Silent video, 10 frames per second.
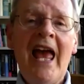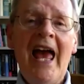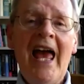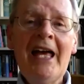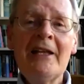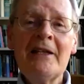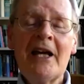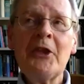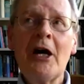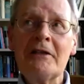and I
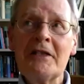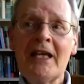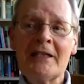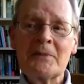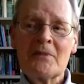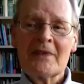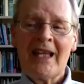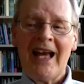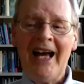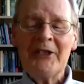thought that
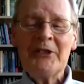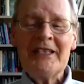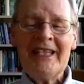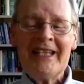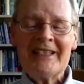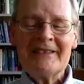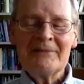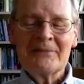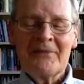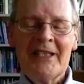I could get
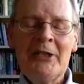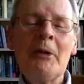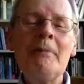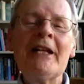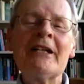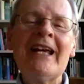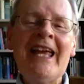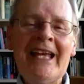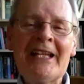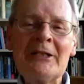you know, a better
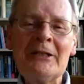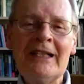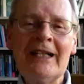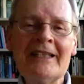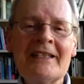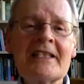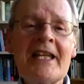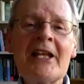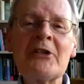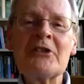handle on
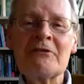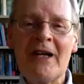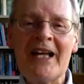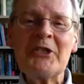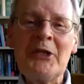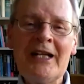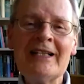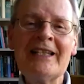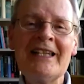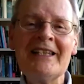standards of
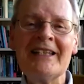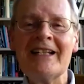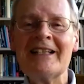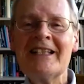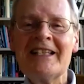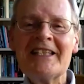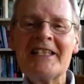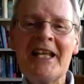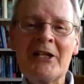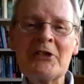rationality than on
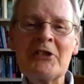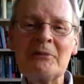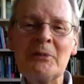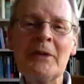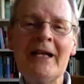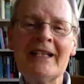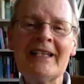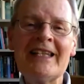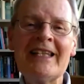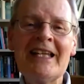standards of
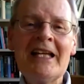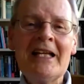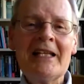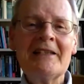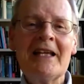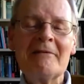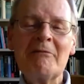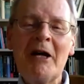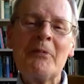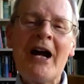morality, that
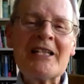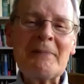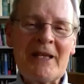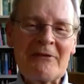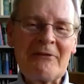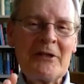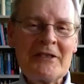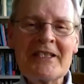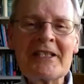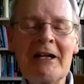my prospects for
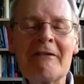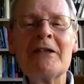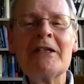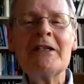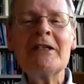discovering